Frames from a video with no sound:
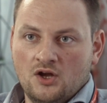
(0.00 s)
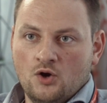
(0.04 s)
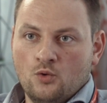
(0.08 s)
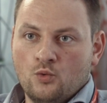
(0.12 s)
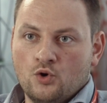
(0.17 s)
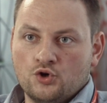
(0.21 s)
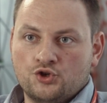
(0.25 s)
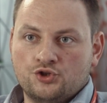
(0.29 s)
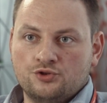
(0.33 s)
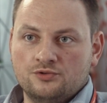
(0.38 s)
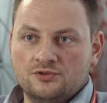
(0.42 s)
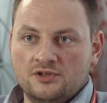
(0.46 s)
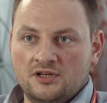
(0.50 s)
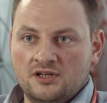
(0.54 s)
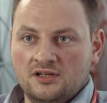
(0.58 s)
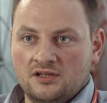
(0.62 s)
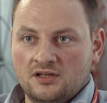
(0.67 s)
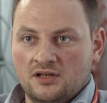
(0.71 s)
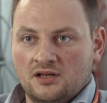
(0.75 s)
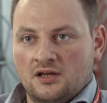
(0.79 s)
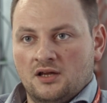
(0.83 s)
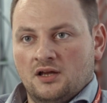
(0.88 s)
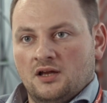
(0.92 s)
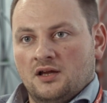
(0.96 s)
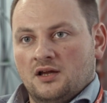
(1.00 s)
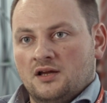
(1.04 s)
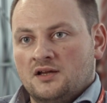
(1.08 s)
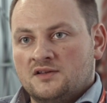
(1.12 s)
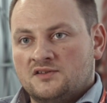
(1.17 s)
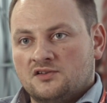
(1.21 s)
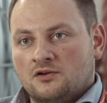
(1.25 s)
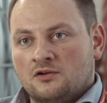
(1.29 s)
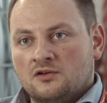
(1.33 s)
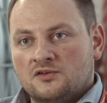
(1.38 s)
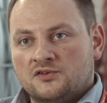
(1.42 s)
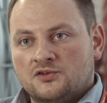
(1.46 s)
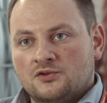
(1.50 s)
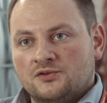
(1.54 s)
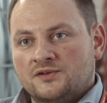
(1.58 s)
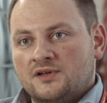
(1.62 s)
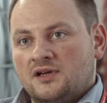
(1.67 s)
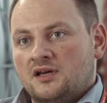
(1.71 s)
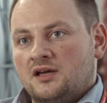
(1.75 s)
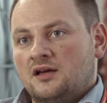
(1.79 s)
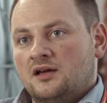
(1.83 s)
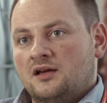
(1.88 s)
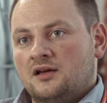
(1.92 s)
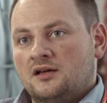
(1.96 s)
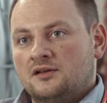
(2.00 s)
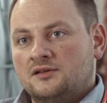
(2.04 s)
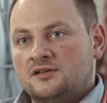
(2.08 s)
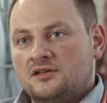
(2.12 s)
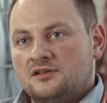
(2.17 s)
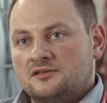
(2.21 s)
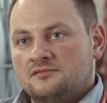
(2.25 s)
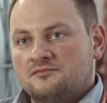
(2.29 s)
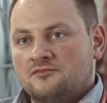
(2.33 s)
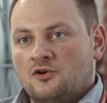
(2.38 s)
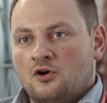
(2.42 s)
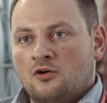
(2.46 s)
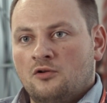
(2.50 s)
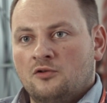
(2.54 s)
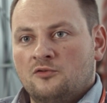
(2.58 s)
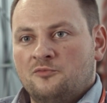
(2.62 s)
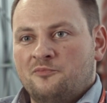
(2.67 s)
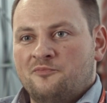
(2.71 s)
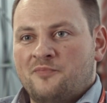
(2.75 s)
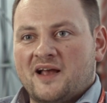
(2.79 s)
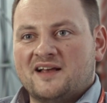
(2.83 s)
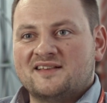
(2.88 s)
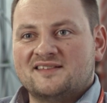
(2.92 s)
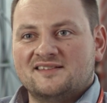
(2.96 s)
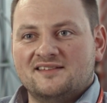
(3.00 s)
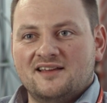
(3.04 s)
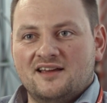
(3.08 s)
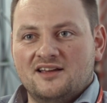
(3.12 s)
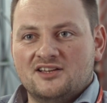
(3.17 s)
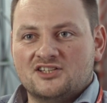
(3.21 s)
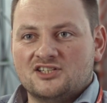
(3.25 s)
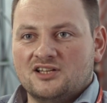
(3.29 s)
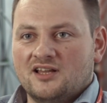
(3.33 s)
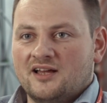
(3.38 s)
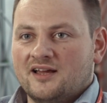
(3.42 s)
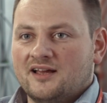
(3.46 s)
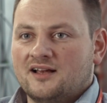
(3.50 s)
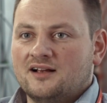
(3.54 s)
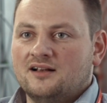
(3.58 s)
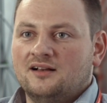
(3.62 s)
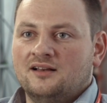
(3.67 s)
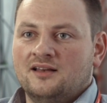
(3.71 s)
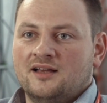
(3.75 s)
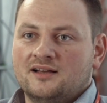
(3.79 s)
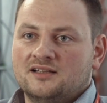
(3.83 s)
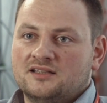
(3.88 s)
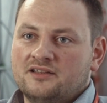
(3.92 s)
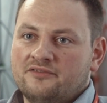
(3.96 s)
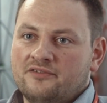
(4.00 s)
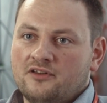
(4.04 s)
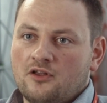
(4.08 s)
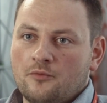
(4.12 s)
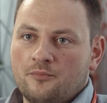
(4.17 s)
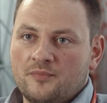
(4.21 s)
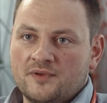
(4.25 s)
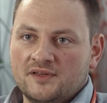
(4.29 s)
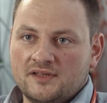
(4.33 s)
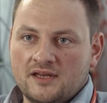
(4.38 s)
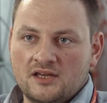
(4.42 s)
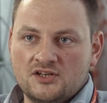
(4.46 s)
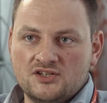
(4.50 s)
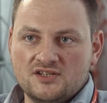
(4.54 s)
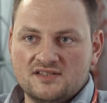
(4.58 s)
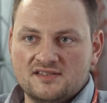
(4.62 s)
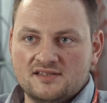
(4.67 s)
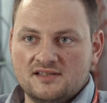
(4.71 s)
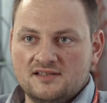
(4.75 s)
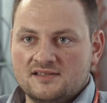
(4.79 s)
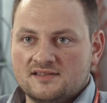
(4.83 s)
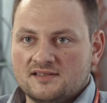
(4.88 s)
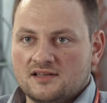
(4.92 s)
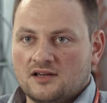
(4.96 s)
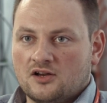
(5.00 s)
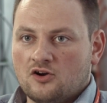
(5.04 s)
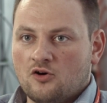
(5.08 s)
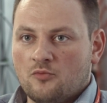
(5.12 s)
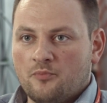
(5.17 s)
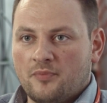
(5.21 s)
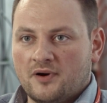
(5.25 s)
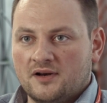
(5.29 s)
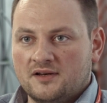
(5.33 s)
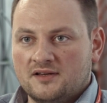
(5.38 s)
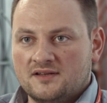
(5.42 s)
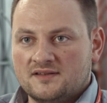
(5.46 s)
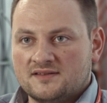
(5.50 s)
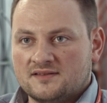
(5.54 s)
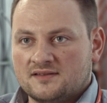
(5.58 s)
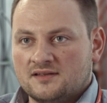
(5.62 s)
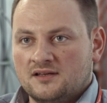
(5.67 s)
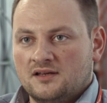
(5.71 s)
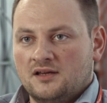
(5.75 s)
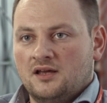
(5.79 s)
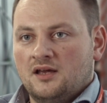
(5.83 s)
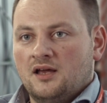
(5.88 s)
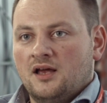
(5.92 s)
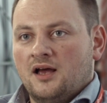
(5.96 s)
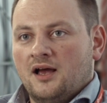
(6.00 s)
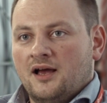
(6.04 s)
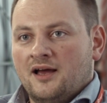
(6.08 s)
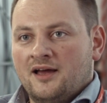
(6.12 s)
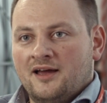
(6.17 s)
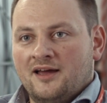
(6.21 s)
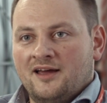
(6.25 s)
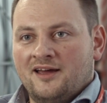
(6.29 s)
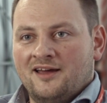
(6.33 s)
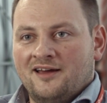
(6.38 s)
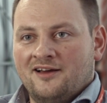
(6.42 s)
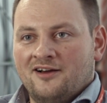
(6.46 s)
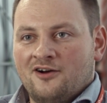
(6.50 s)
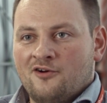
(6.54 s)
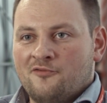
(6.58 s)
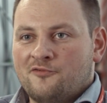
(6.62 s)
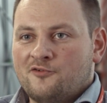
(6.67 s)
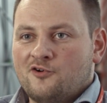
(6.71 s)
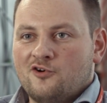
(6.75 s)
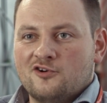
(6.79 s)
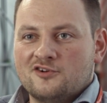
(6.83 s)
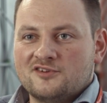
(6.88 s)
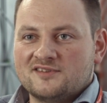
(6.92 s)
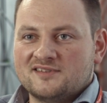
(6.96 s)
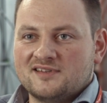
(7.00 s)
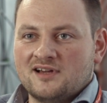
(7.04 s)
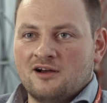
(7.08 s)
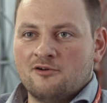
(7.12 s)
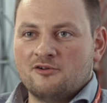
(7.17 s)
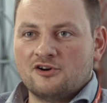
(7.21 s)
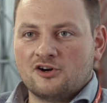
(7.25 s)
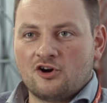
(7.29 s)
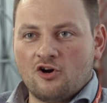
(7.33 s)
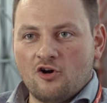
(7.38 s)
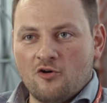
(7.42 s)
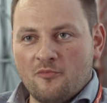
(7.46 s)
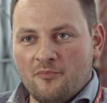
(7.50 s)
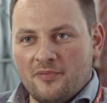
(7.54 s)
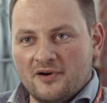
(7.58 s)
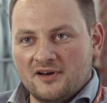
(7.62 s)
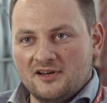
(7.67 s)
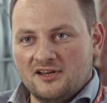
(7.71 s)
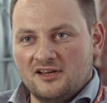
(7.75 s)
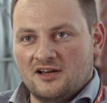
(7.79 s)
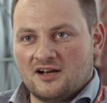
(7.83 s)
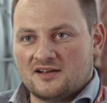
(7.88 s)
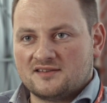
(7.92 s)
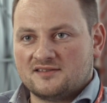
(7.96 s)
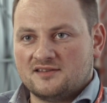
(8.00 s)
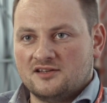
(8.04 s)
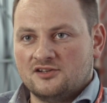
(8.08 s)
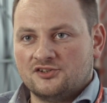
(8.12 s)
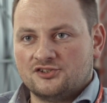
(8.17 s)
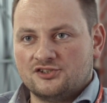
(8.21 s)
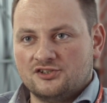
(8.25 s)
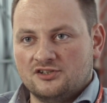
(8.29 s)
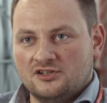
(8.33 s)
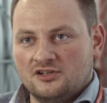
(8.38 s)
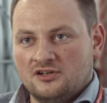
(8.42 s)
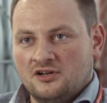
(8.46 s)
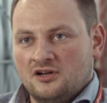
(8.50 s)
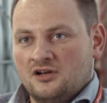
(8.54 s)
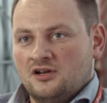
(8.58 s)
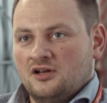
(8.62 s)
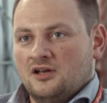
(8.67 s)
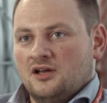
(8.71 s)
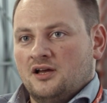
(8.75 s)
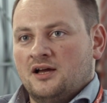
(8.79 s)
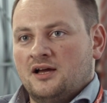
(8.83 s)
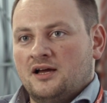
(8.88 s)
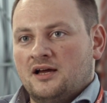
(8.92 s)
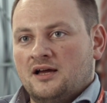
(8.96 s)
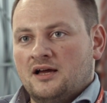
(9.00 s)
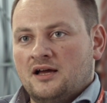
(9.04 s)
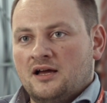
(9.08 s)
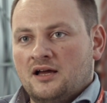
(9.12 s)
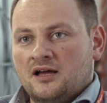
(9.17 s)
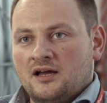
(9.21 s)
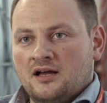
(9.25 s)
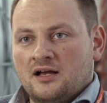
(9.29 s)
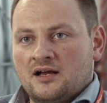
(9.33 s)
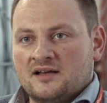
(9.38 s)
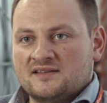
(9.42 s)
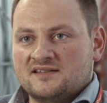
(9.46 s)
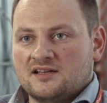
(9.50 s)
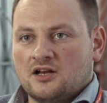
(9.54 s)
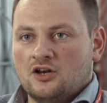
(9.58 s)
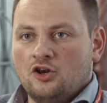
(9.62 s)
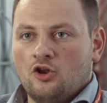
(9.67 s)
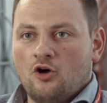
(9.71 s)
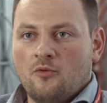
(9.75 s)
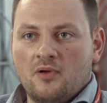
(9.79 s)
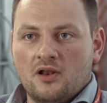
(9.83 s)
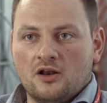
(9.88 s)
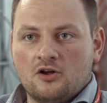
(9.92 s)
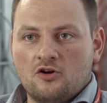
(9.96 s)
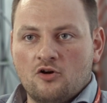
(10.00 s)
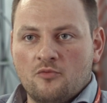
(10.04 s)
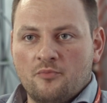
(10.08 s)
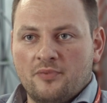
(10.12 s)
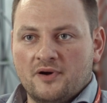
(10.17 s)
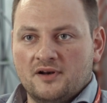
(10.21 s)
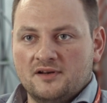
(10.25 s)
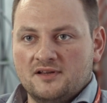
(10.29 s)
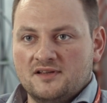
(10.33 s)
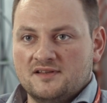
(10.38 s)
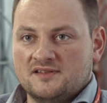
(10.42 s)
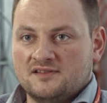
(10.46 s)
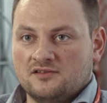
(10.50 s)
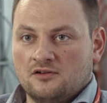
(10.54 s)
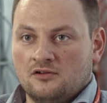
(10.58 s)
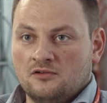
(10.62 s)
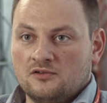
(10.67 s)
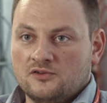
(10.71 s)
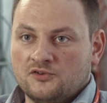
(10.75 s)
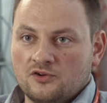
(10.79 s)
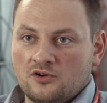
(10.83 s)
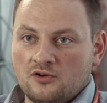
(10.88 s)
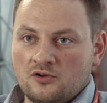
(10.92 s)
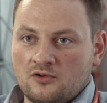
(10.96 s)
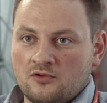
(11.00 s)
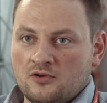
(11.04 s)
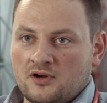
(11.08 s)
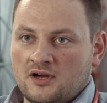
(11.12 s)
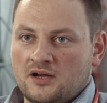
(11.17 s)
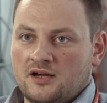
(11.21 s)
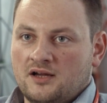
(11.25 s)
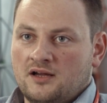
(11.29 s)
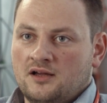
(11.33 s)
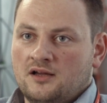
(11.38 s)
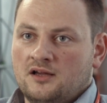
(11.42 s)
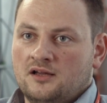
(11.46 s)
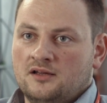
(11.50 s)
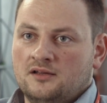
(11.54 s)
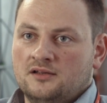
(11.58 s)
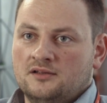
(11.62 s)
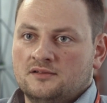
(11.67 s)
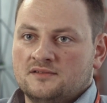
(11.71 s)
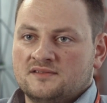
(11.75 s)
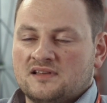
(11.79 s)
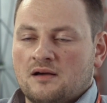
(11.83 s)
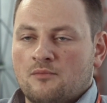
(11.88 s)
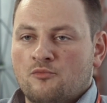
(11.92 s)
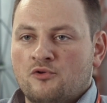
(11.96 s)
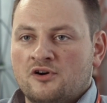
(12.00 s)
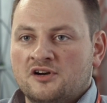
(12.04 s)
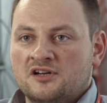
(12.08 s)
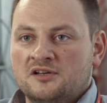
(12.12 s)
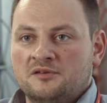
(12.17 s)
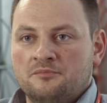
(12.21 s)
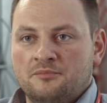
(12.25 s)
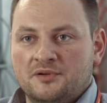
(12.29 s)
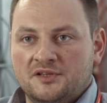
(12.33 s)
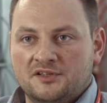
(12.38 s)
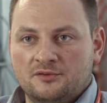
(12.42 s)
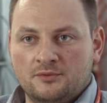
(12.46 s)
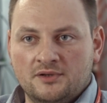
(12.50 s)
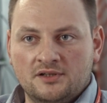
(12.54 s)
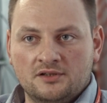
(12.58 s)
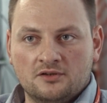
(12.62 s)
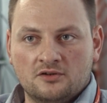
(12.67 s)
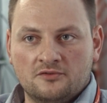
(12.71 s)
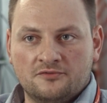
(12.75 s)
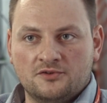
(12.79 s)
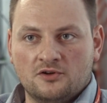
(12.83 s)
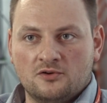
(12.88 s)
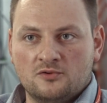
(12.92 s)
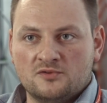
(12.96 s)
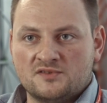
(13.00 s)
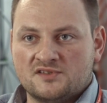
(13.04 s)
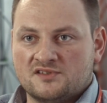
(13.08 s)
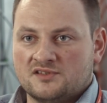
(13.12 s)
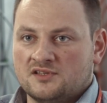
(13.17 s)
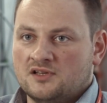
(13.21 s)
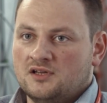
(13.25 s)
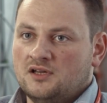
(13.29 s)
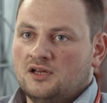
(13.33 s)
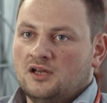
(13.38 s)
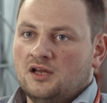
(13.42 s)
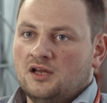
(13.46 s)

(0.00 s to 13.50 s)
what you need, it's also the old backstage like development agencies, companies. Of course, our company Accenture, as a global company, is also somewhere in between of those